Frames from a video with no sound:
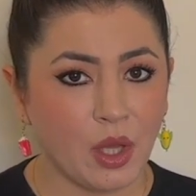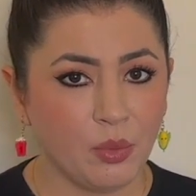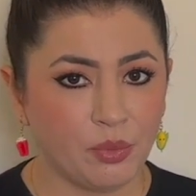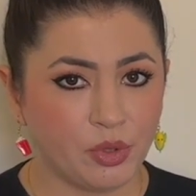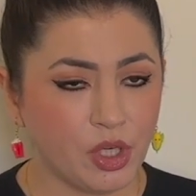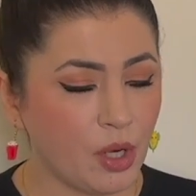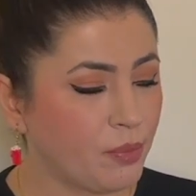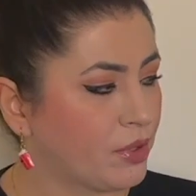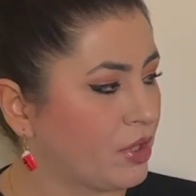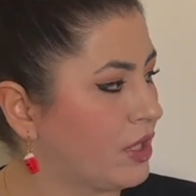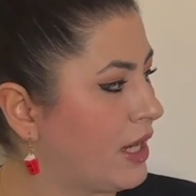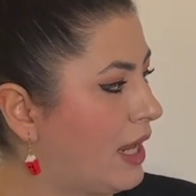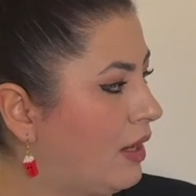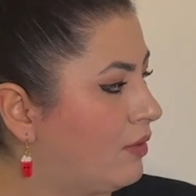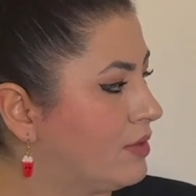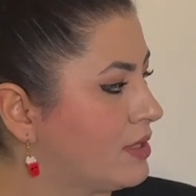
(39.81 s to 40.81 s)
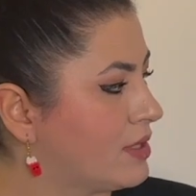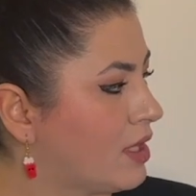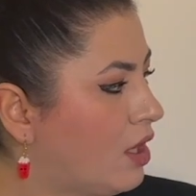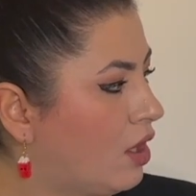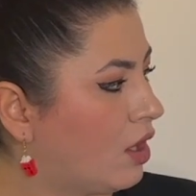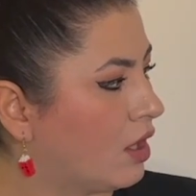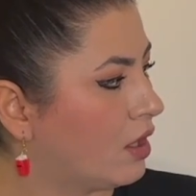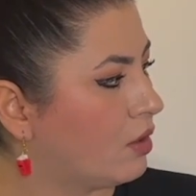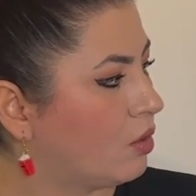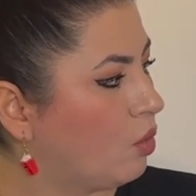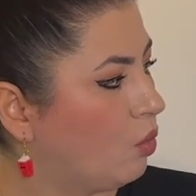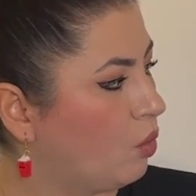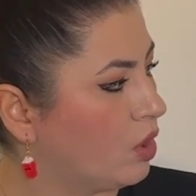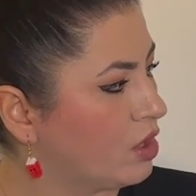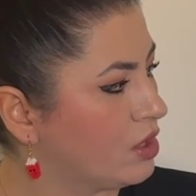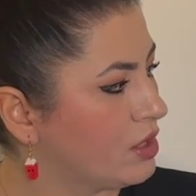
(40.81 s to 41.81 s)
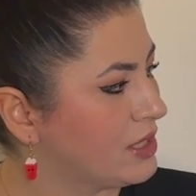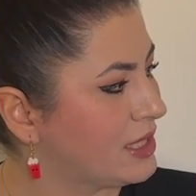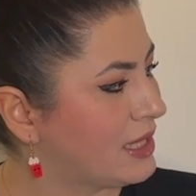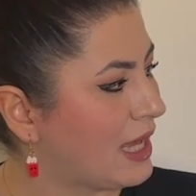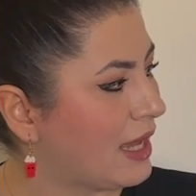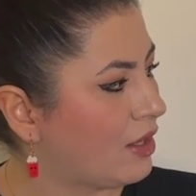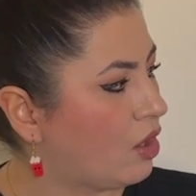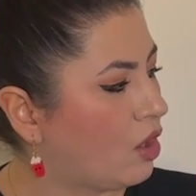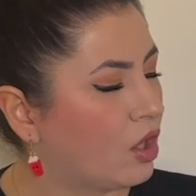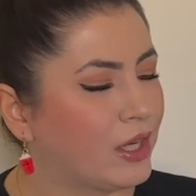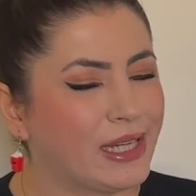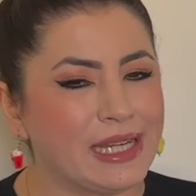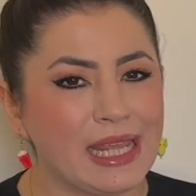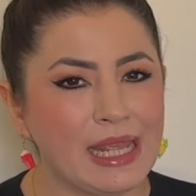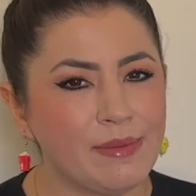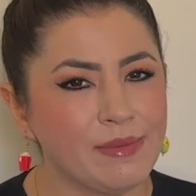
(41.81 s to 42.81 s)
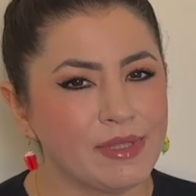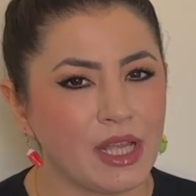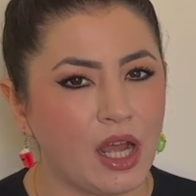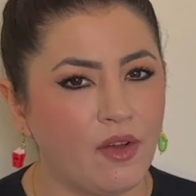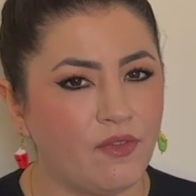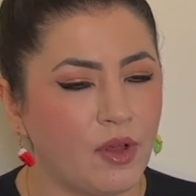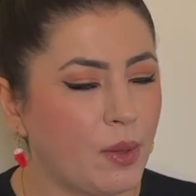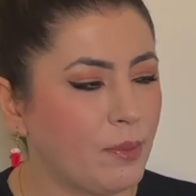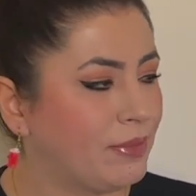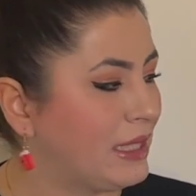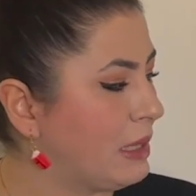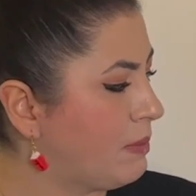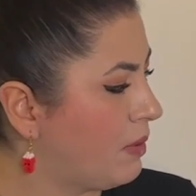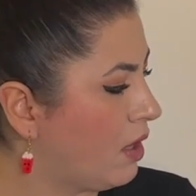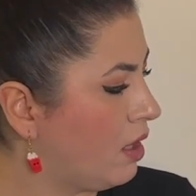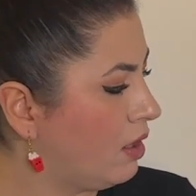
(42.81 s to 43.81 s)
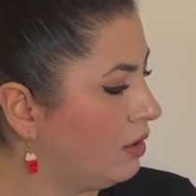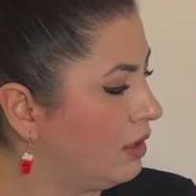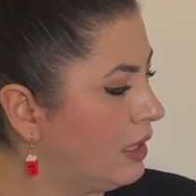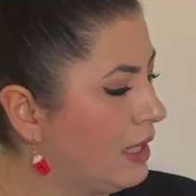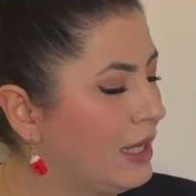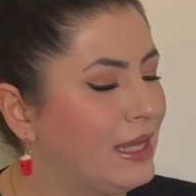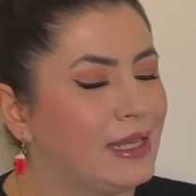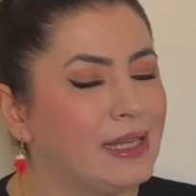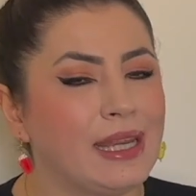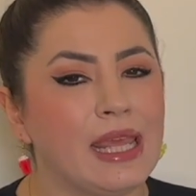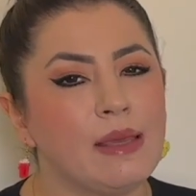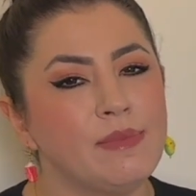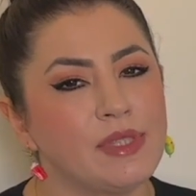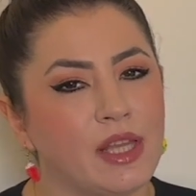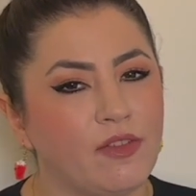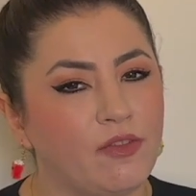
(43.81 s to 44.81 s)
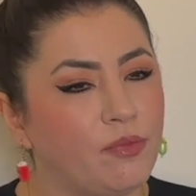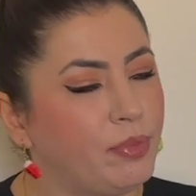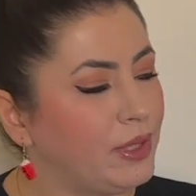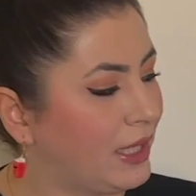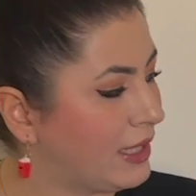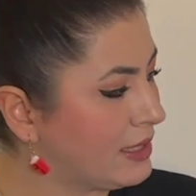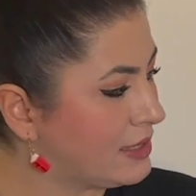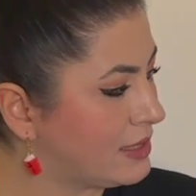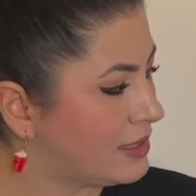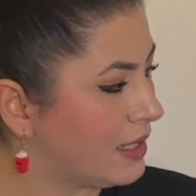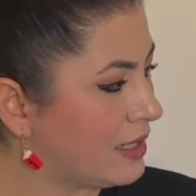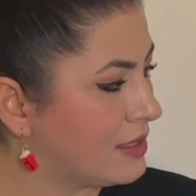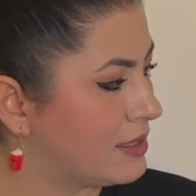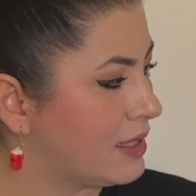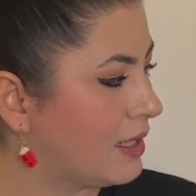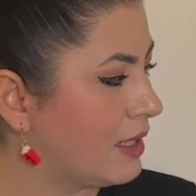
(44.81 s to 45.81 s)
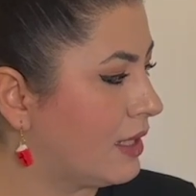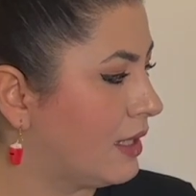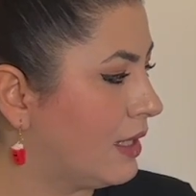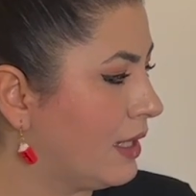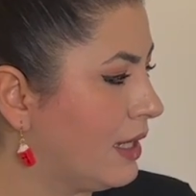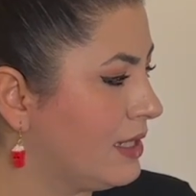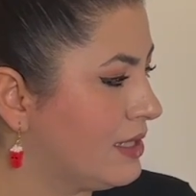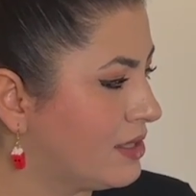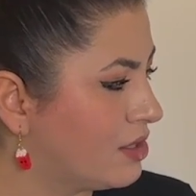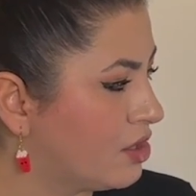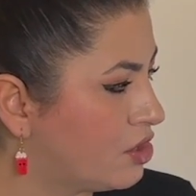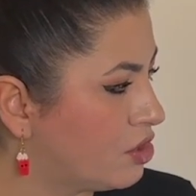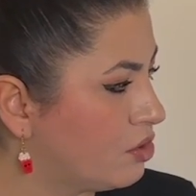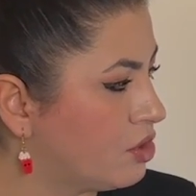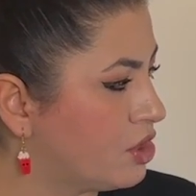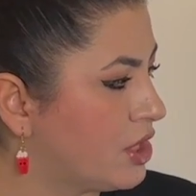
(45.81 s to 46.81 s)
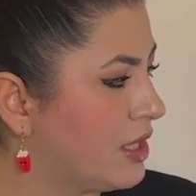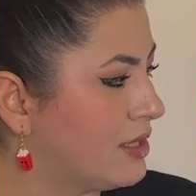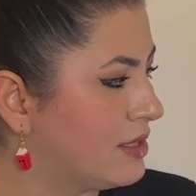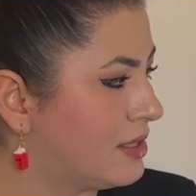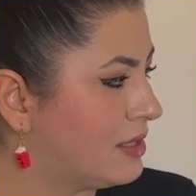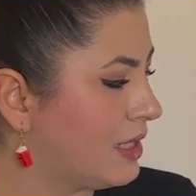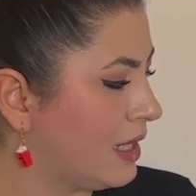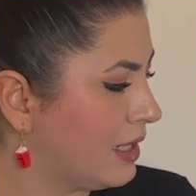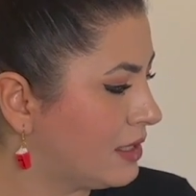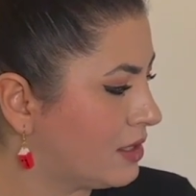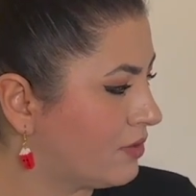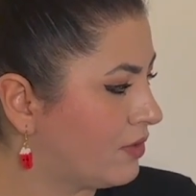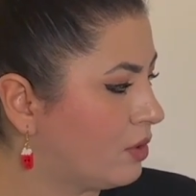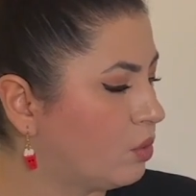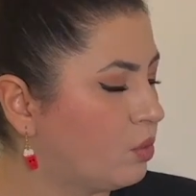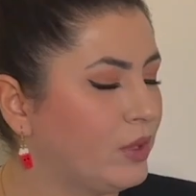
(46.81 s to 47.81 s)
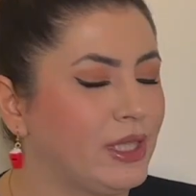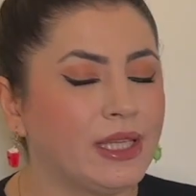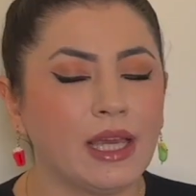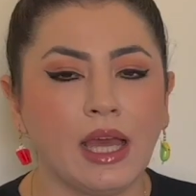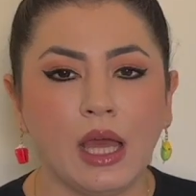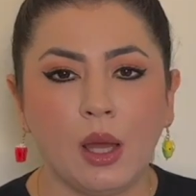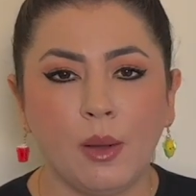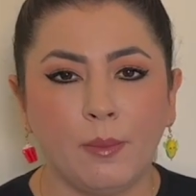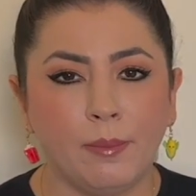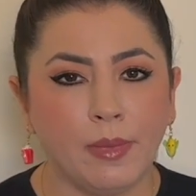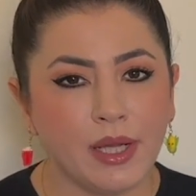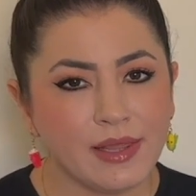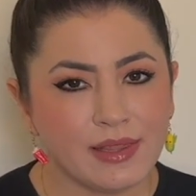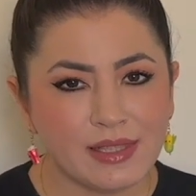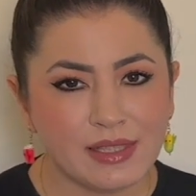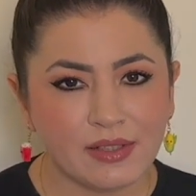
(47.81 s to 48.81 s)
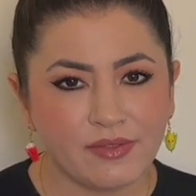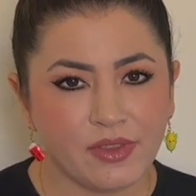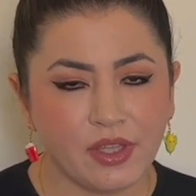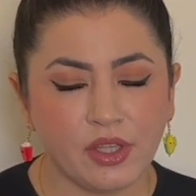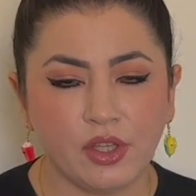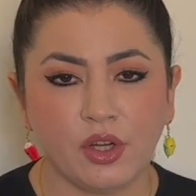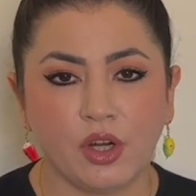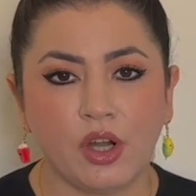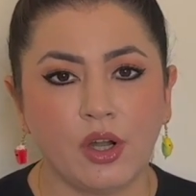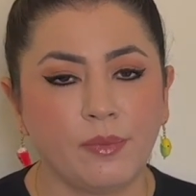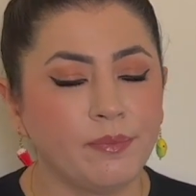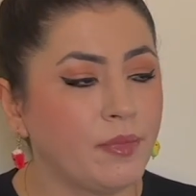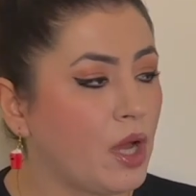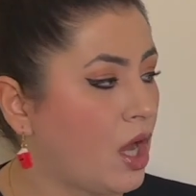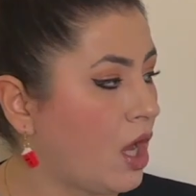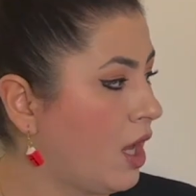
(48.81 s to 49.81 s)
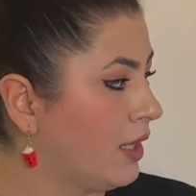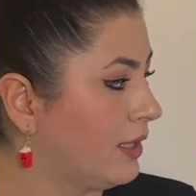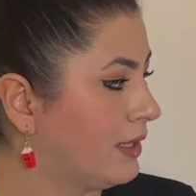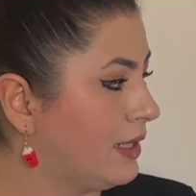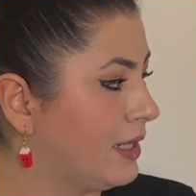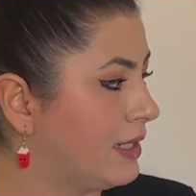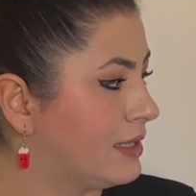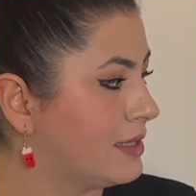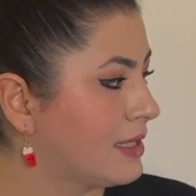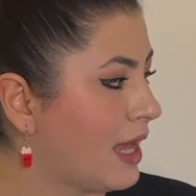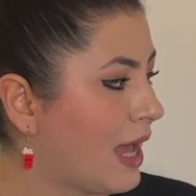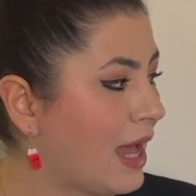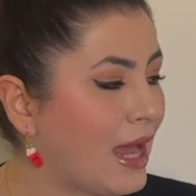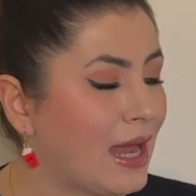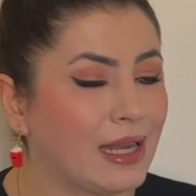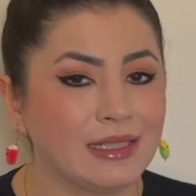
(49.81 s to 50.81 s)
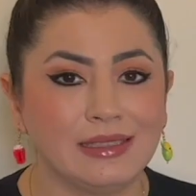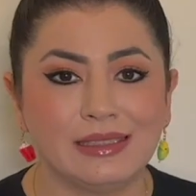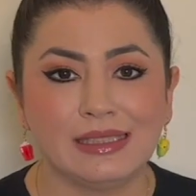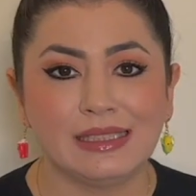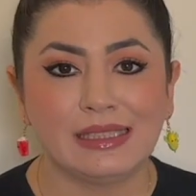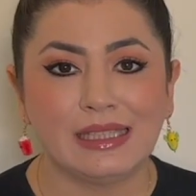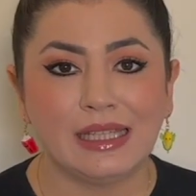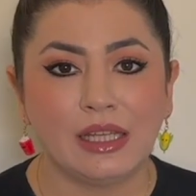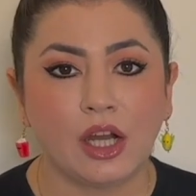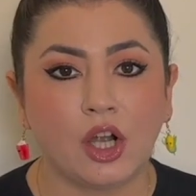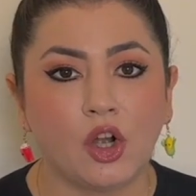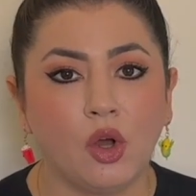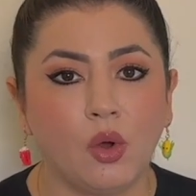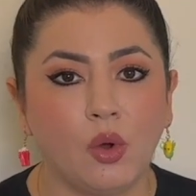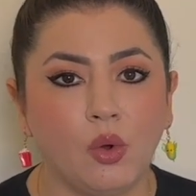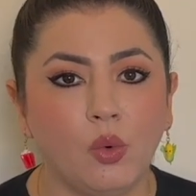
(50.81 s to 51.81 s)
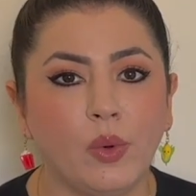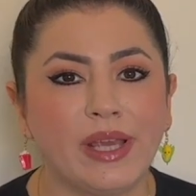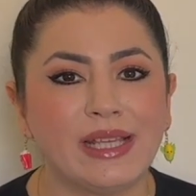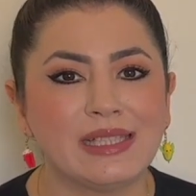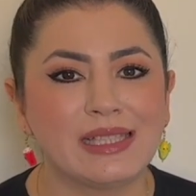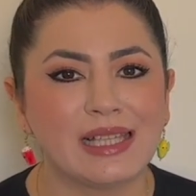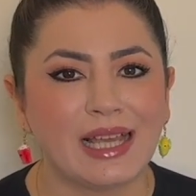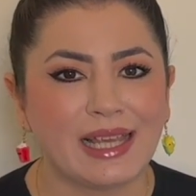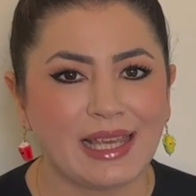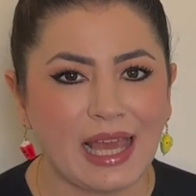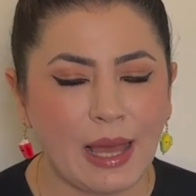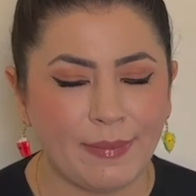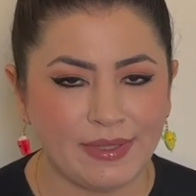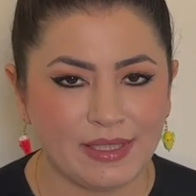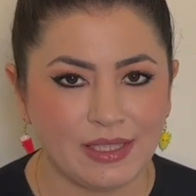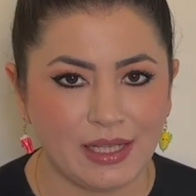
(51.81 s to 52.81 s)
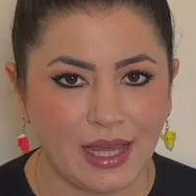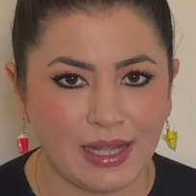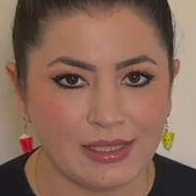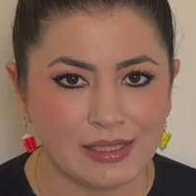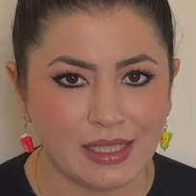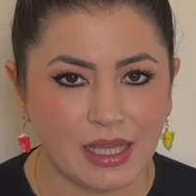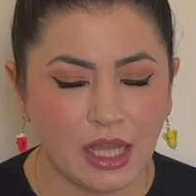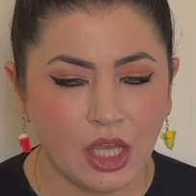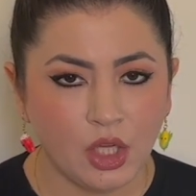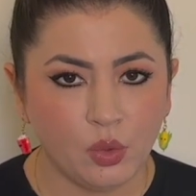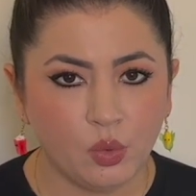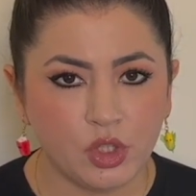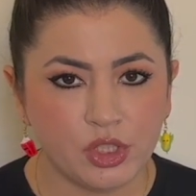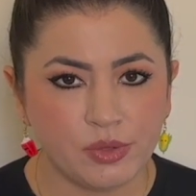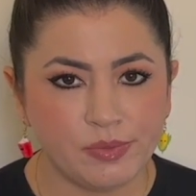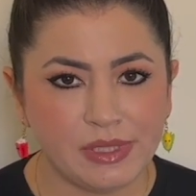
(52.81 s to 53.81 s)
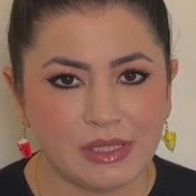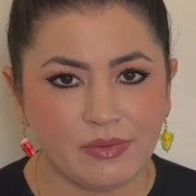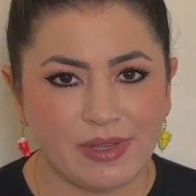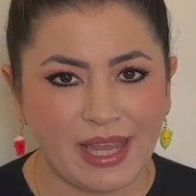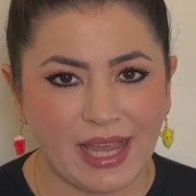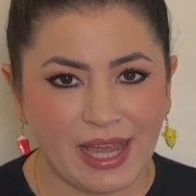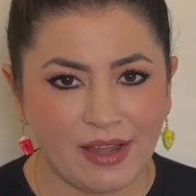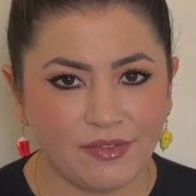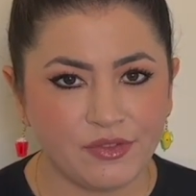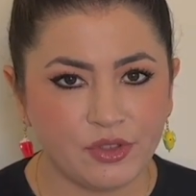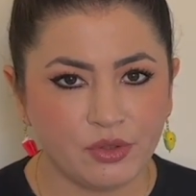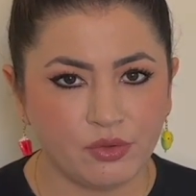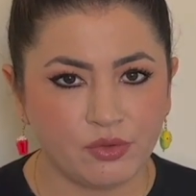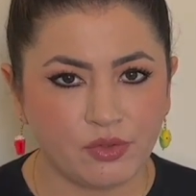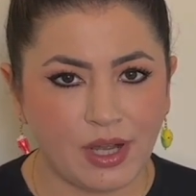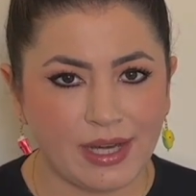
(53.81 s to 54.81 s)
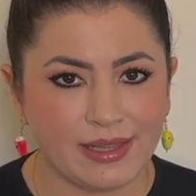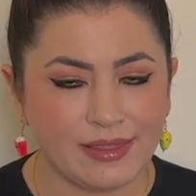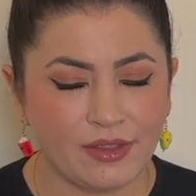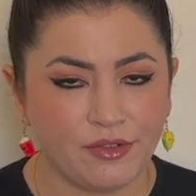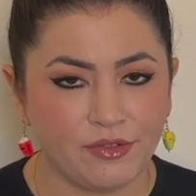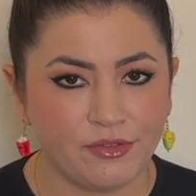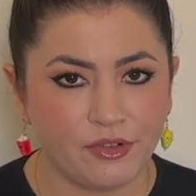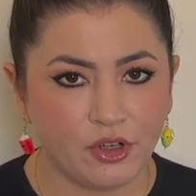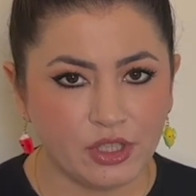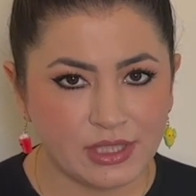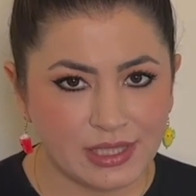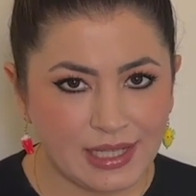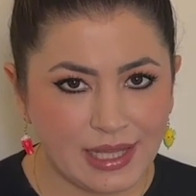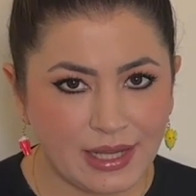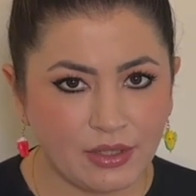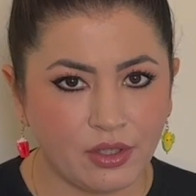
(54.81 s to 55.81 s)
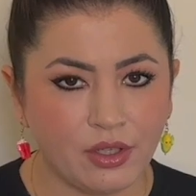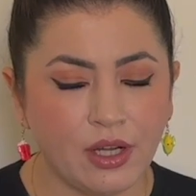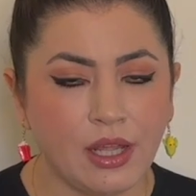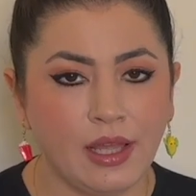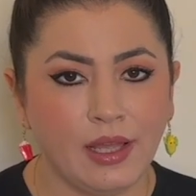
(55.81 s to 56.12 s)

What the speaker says: Proper nouns are words that are names of people, names of places, institutions, days of the week, months of the year, holidays, and they are always capitalized, which means we have to write the first letter